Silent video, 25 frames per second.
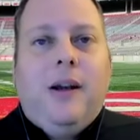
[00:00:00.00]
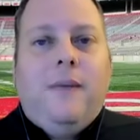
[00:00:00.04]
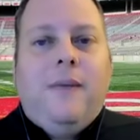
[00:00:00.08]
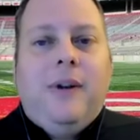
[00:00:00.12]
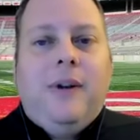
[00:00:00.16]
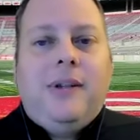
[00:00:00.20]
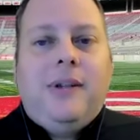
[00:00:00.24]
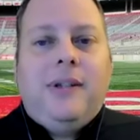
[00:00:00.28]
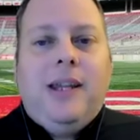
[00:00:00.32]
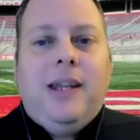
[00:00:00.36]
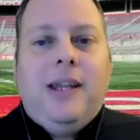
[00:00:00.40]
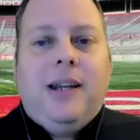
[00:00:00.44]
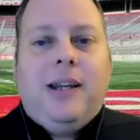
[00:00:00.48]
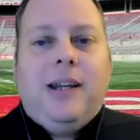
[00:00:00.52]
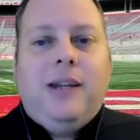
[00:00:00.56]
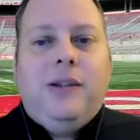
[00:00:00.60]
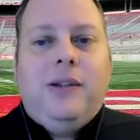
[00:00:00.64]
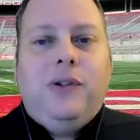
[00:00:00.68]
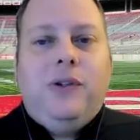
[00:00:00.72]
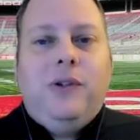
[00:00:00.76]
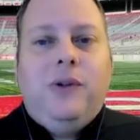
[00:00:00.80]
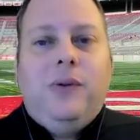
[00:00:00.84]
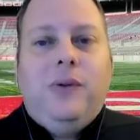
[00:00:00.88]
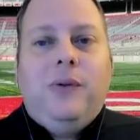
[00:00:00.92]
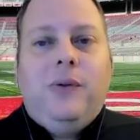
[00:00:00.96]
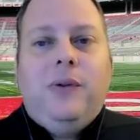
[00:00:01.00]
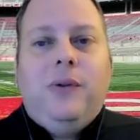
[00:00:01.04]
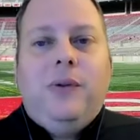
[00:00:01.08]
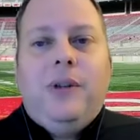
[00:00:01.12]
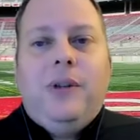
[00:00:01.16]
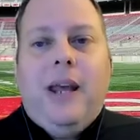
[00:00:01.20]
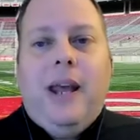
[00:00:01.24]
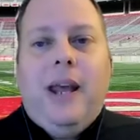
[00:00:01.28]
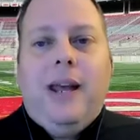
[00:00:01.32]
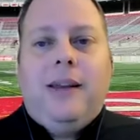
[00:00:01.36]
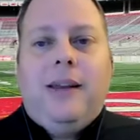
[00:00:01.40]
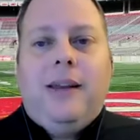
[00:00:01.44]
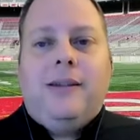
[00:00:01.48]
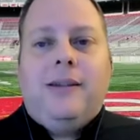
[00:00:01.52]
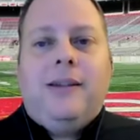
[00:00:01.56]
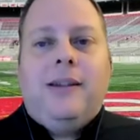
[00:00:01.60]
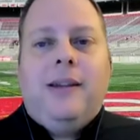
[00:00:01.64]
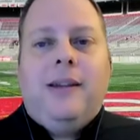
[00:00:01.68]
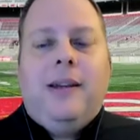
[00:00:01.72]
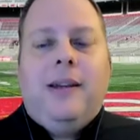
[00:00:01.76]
offense that can do that.